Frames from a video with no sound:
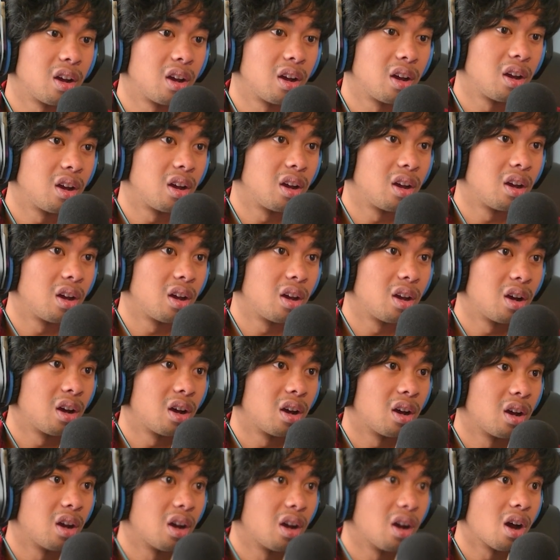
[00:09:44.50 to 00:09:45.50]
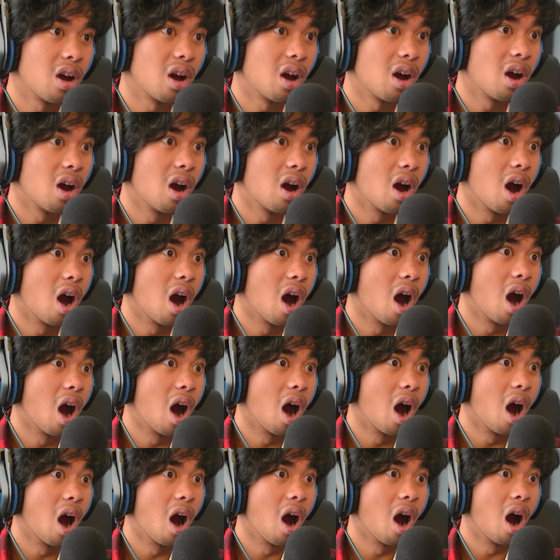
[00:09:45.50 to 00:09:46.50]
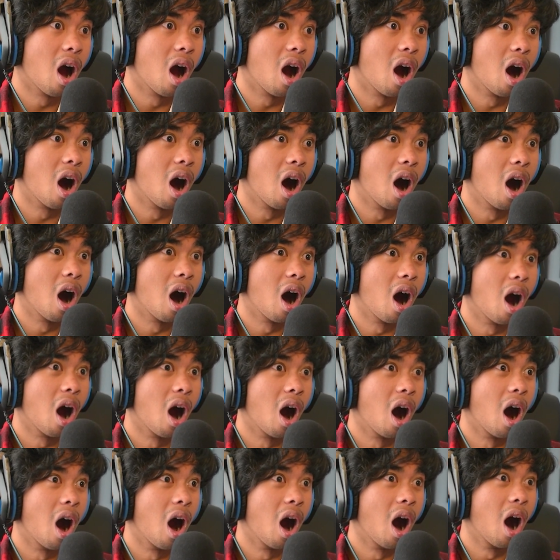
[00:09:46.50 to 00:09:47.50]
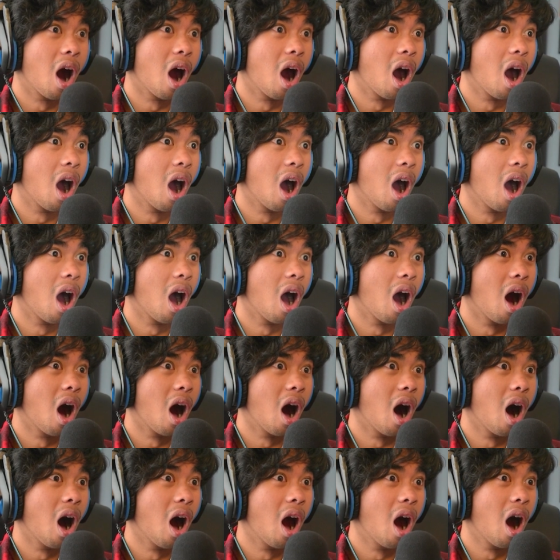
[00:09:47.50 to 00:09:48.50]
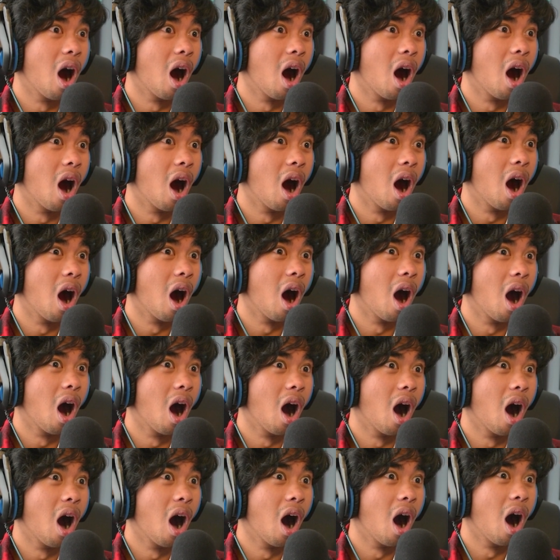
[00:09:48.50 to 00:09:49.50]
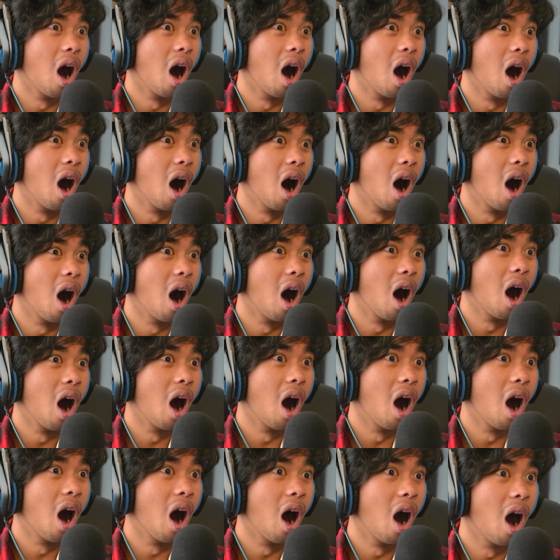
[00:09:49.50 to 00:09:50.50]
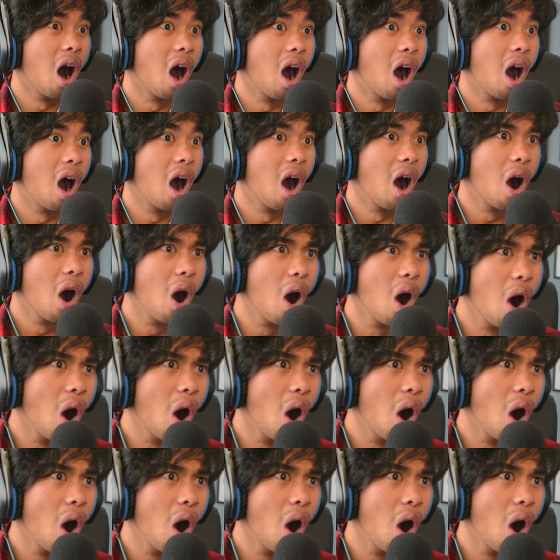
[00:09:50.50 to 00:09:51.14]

(silence)